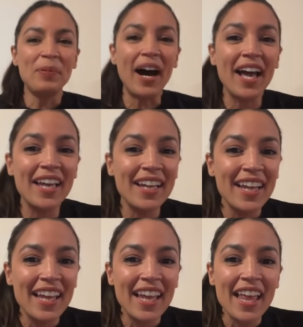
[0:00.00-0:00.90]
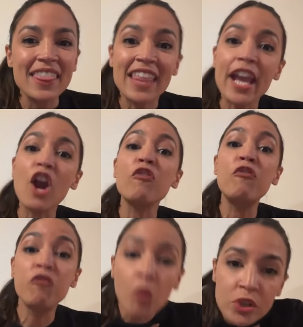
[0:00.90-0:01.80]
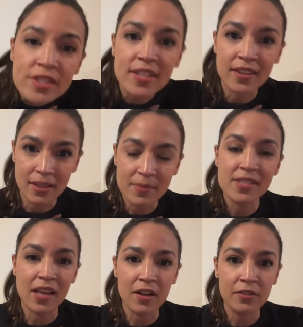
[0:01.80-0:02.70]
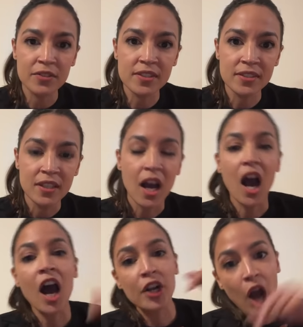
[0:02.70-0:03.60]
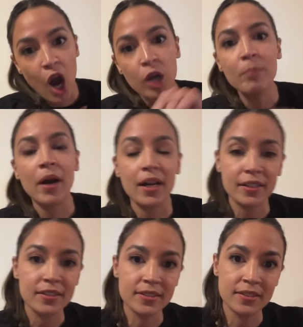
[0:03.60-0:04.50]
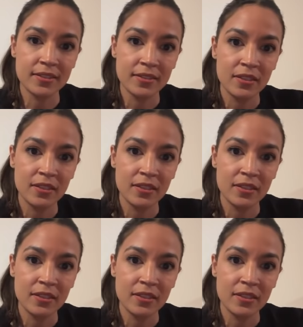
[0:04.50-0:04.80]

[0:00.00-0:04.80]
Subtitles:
but they are forcing themselves on our bodies